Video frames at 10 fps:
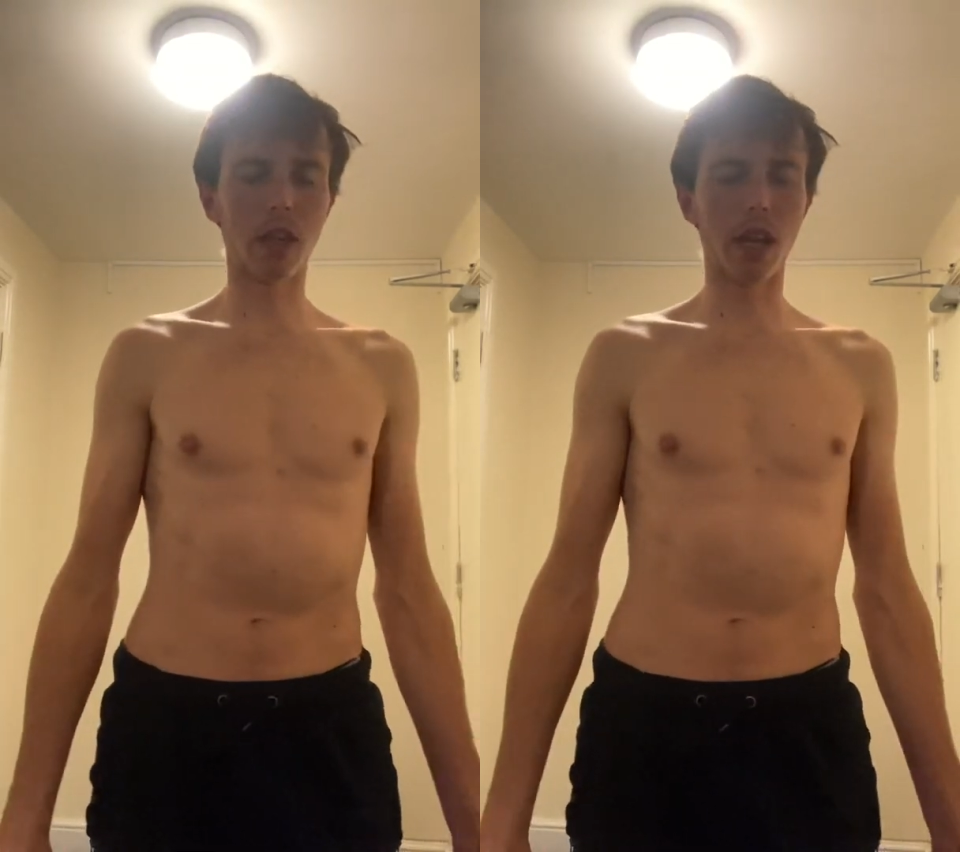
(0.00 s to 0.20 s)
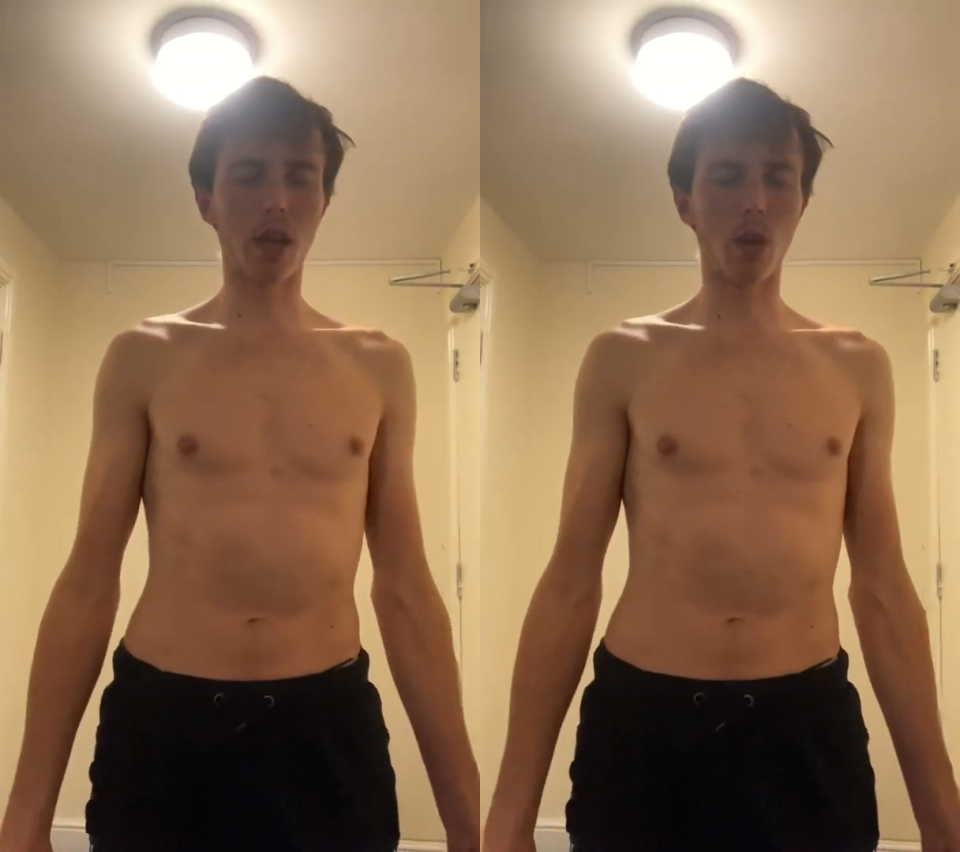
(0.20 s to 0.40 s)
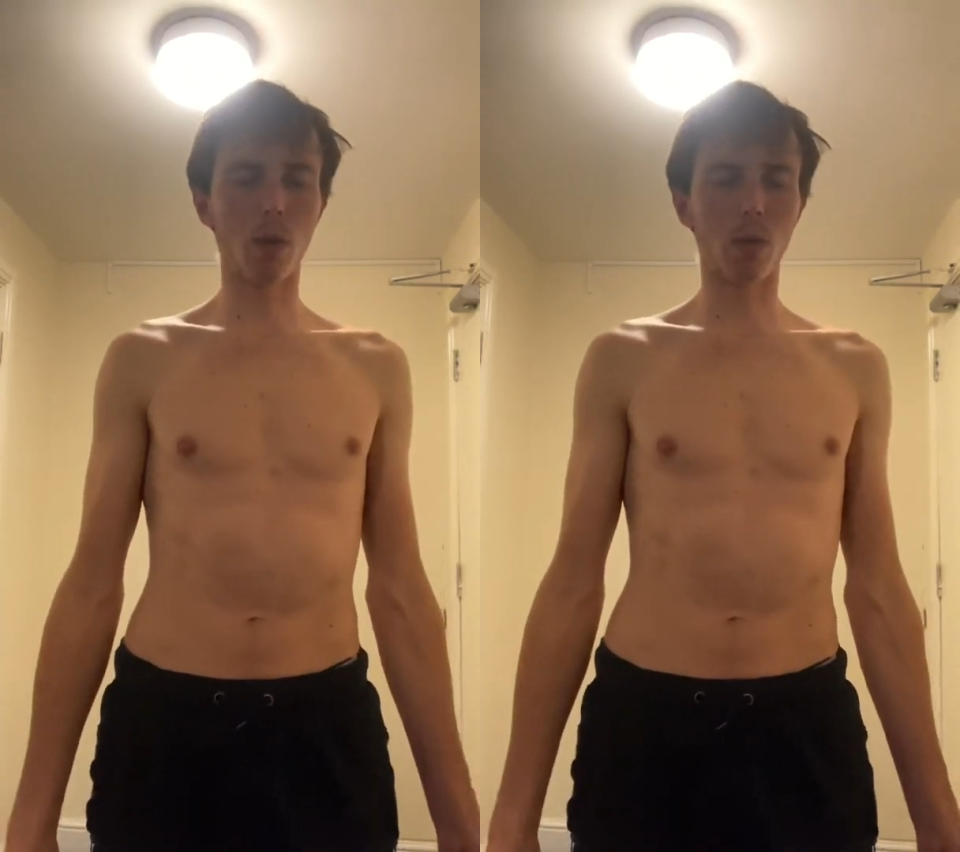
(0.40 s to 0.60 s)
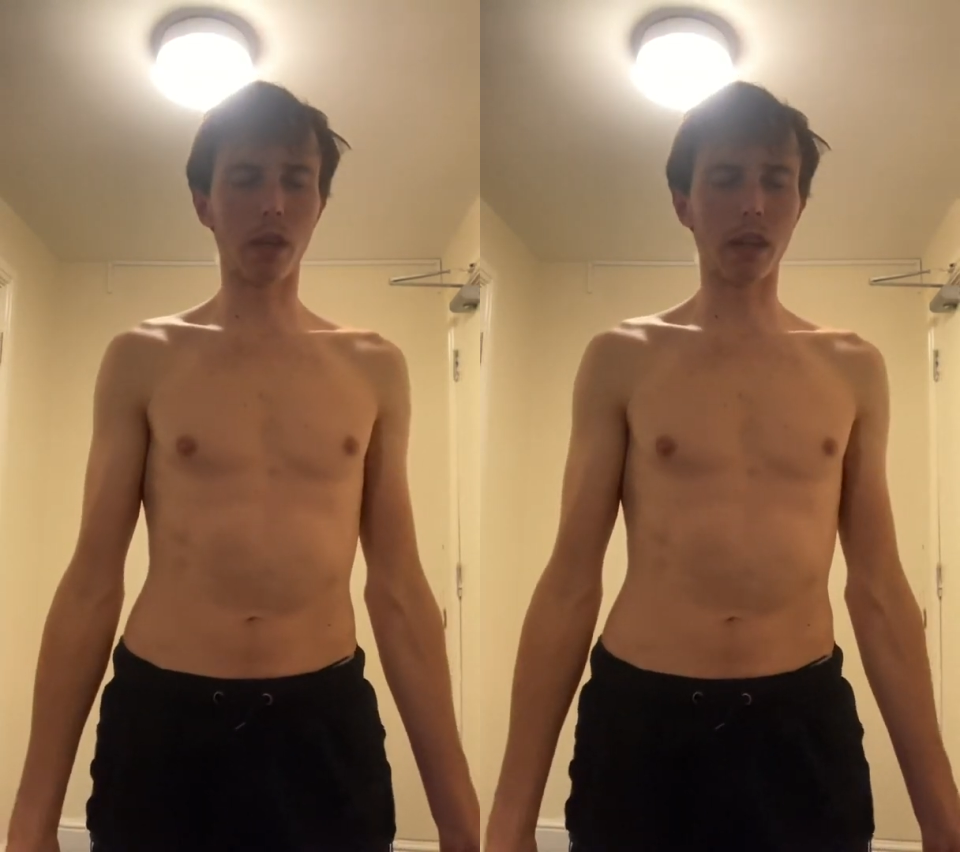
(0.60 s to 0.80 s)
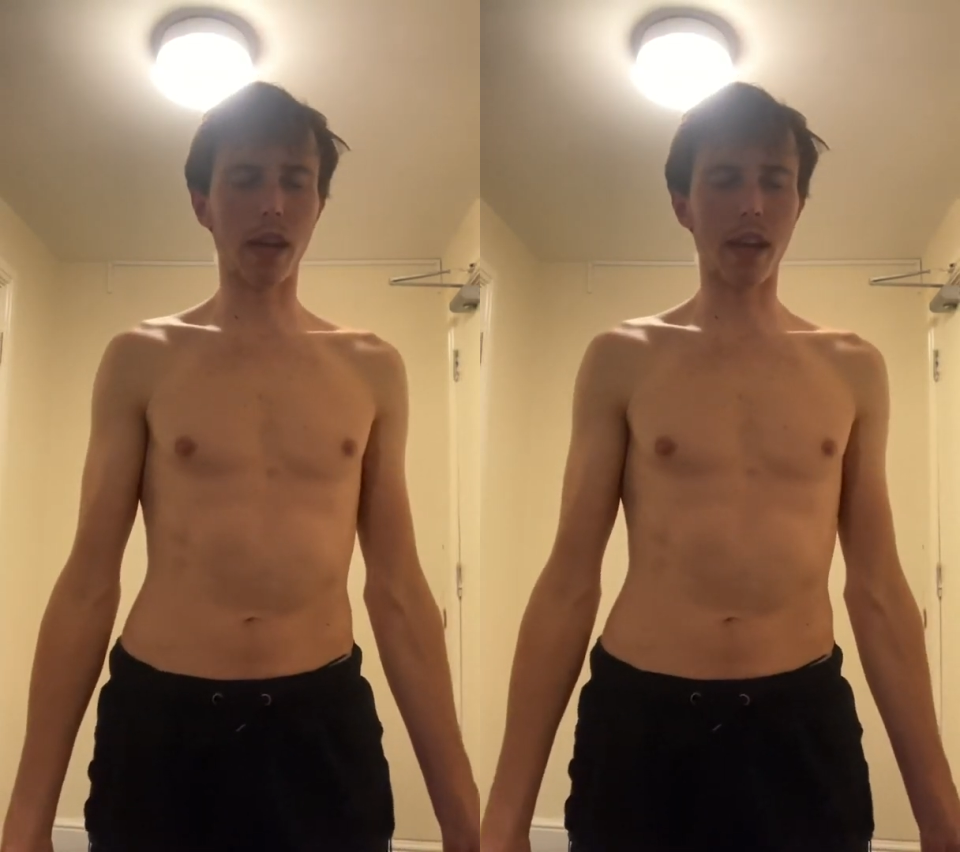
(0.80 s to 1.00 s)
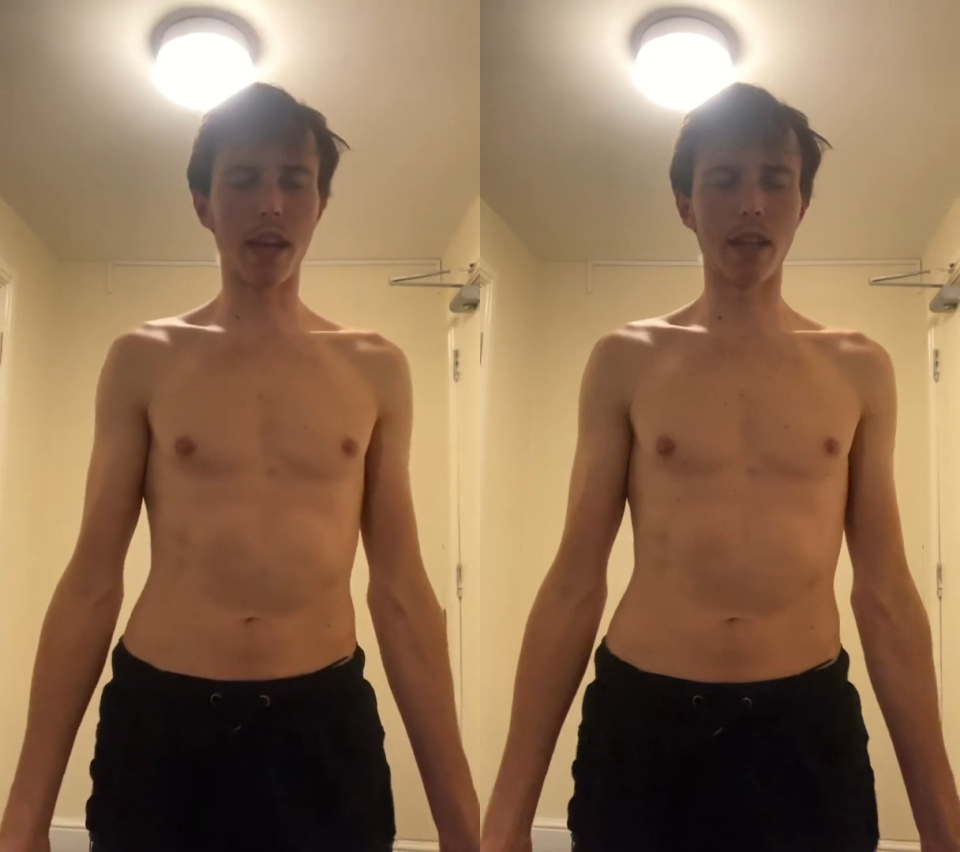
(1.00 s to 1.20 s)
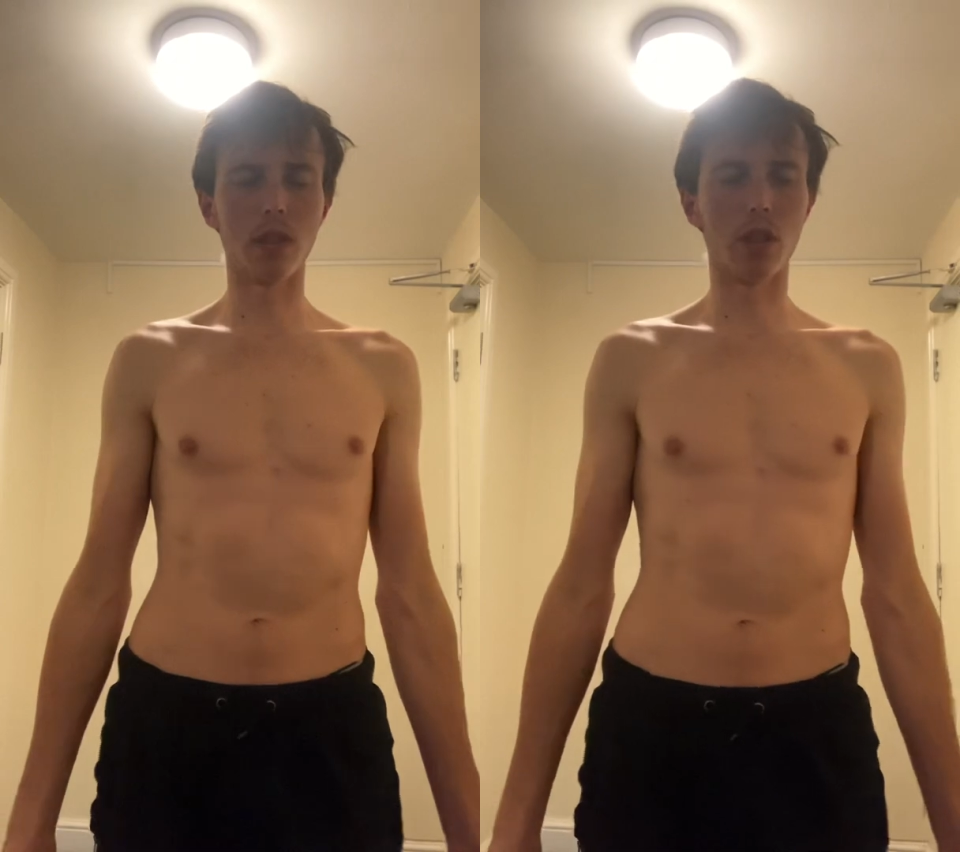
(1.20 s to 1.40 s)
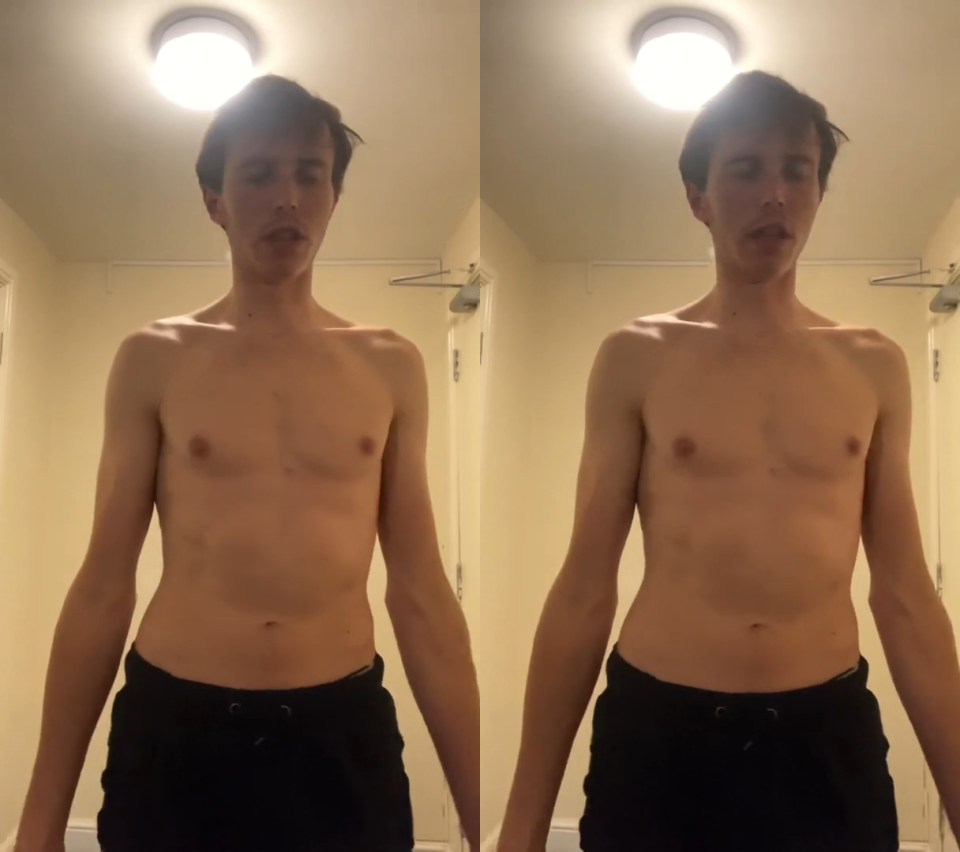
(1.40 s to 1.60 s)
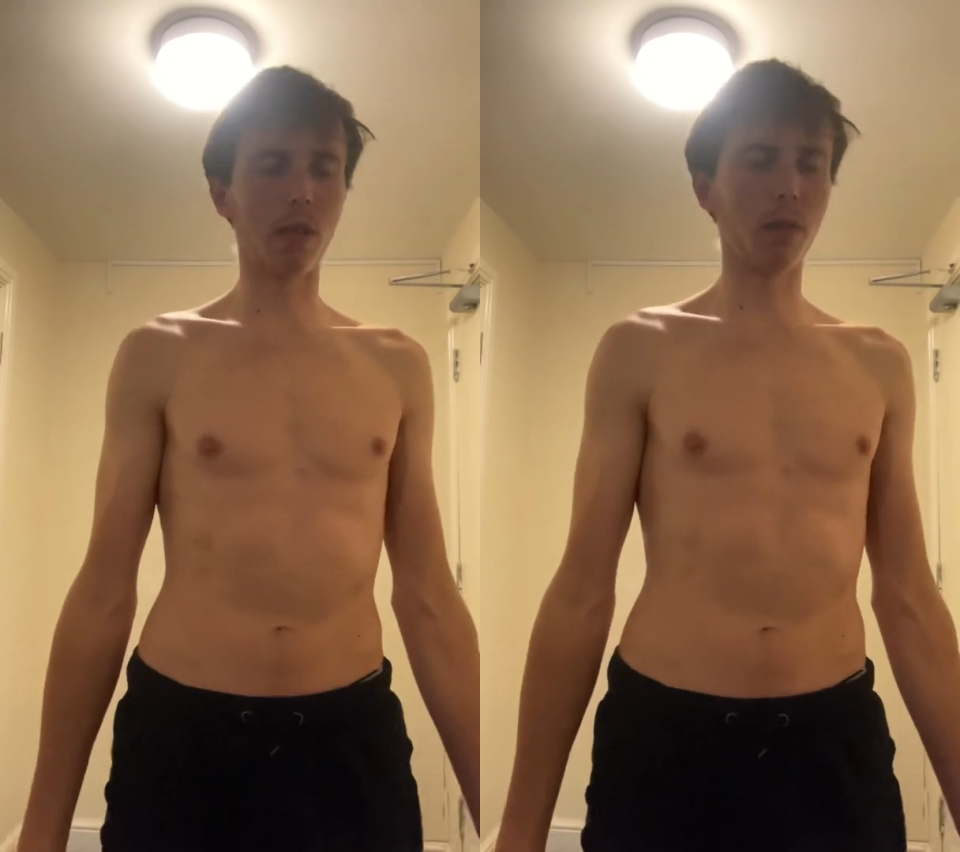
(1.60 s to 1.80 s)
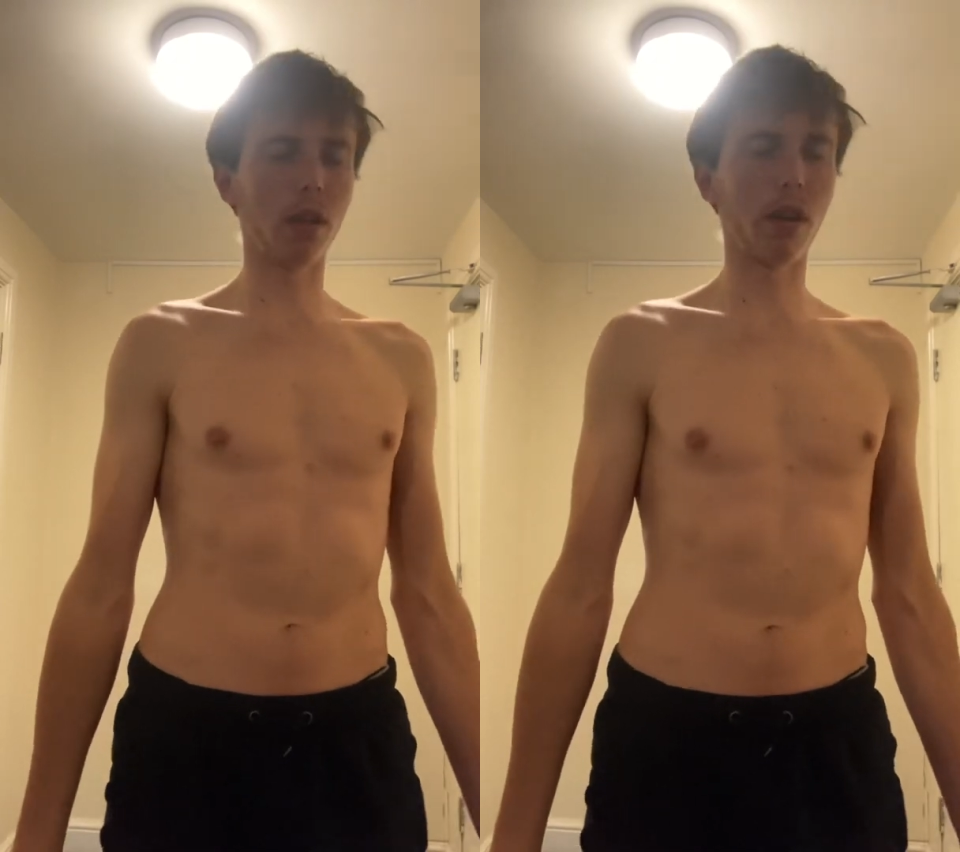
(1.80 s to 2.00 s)
and holding that energy. Here
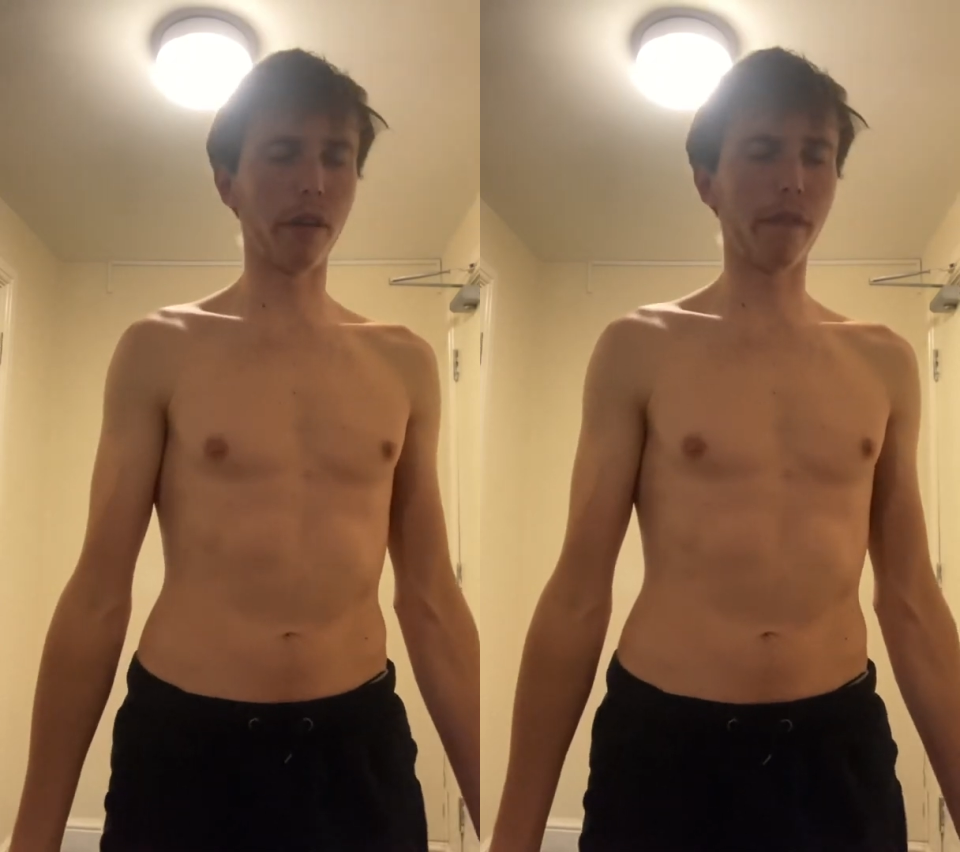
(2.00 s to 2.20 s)
we go.